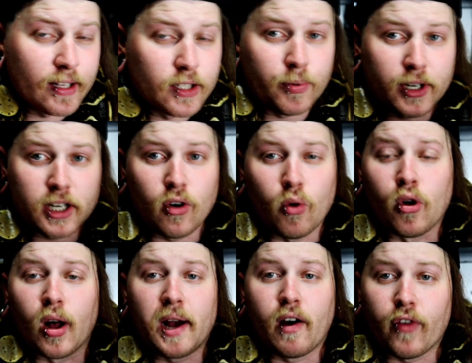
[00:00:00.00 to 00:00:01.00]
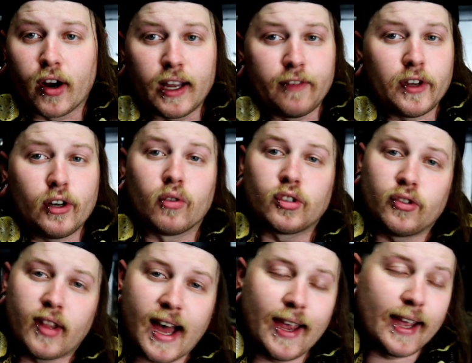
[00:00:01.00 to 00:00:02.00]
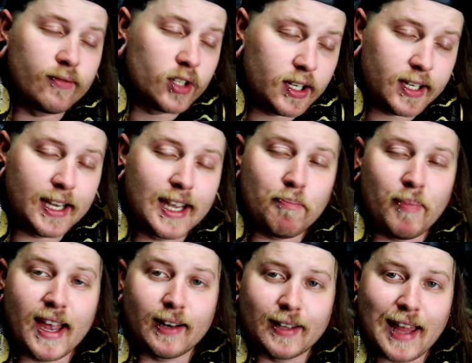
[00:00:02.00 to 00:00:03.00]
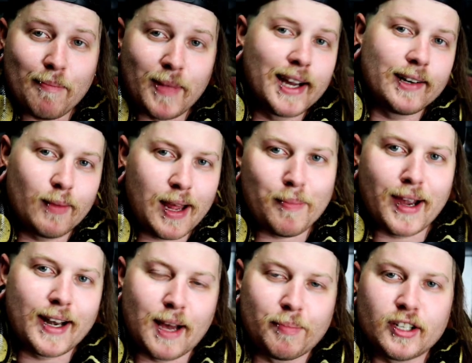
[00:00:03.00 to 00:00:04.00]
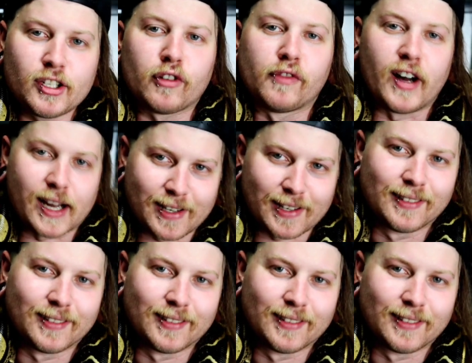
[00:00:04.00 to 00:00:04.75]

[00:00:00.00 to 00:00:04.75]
It's pretty cool. However, if you don't do that and you get bit, that might not be so fun.